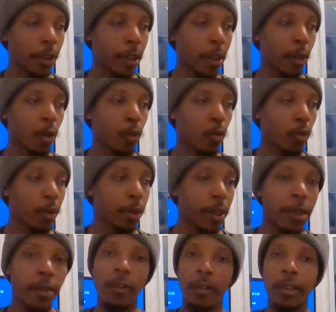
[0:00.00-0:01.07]
you know,
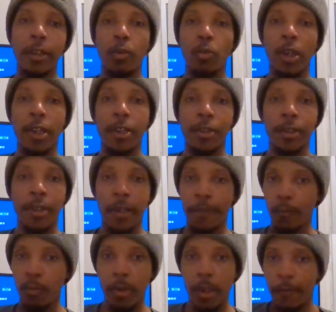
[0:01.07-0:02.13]
Nina only wins
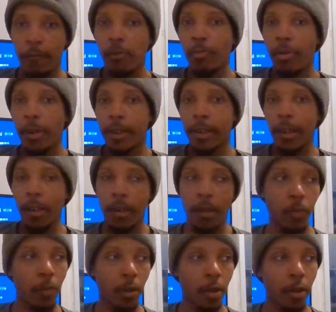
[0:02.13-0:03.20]
if we break
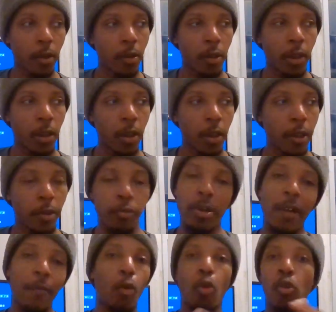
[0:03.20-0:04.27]
up.
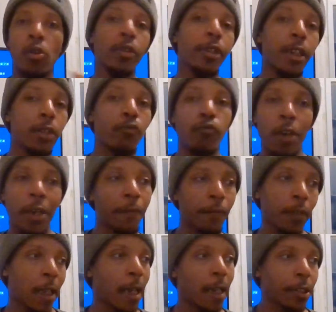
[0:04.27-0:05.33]
We have all these
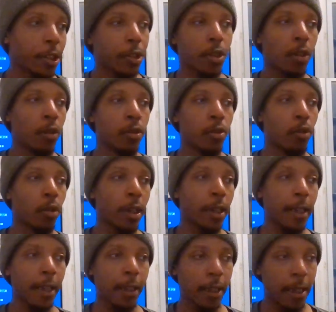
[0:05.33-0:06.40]
red flags that's going
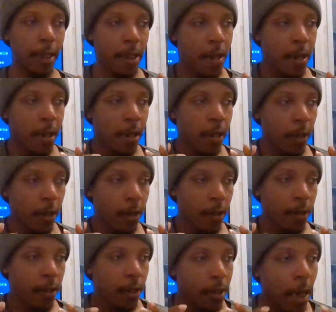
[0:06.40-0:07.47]
on, and
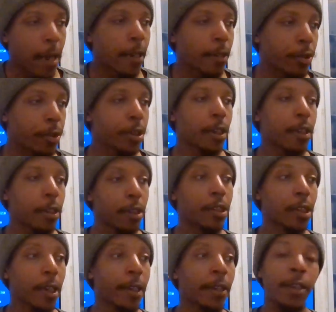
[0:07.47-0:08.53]
things are sitting
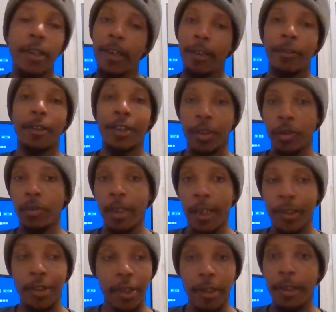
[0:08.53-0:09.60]
there saying, hey, listen, you
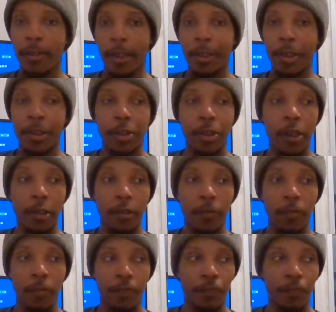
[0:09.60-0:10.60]
have to sit there and let this go.